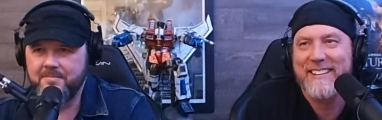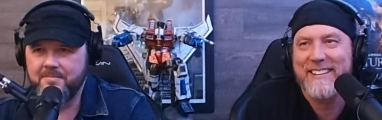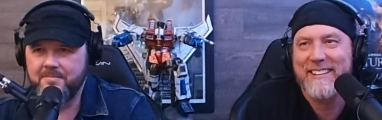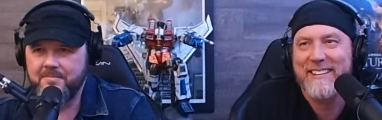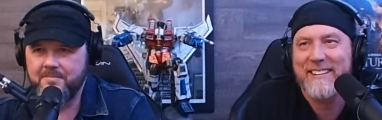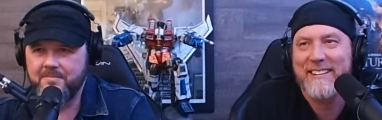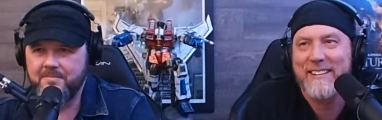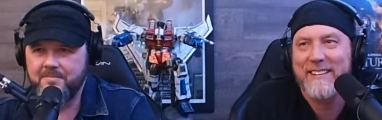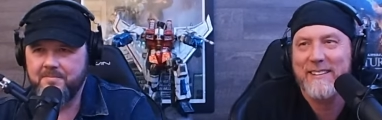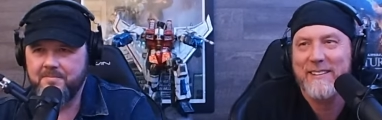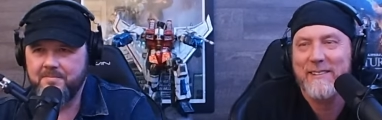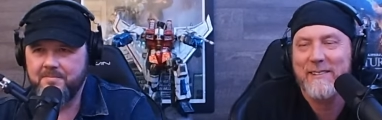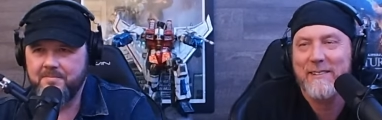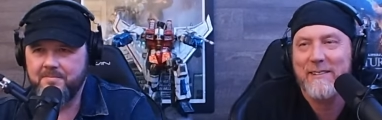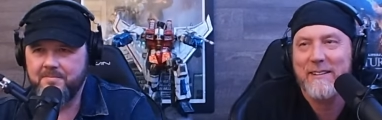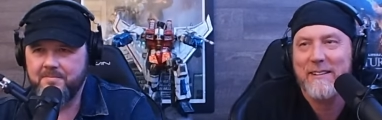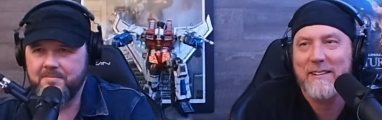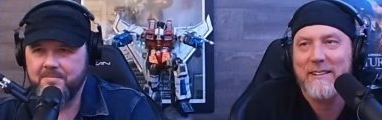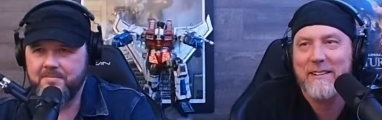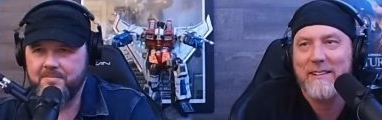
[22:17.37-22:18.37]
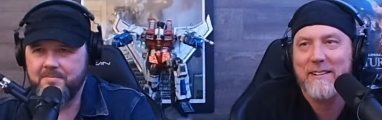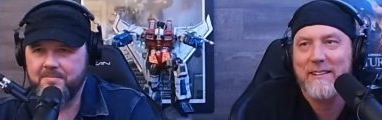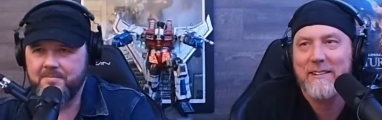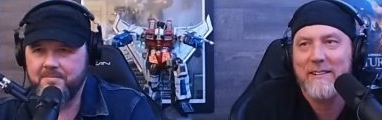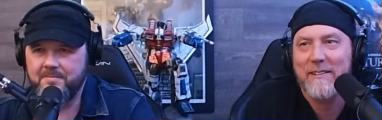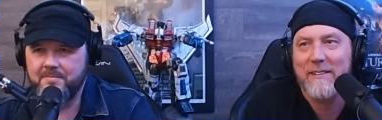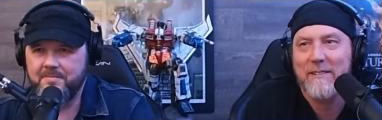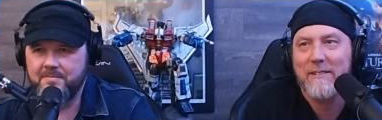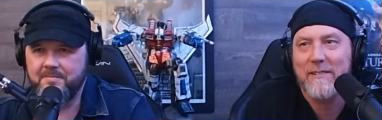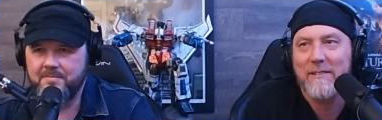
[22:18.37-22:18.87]

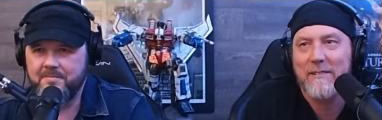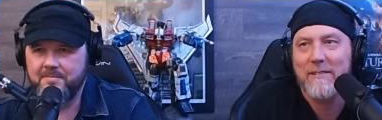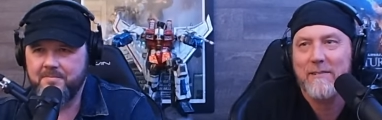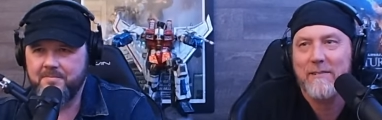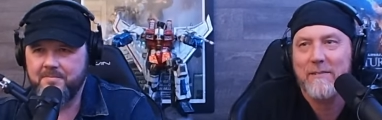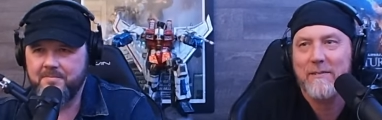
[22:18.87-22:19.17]
Nothing is said.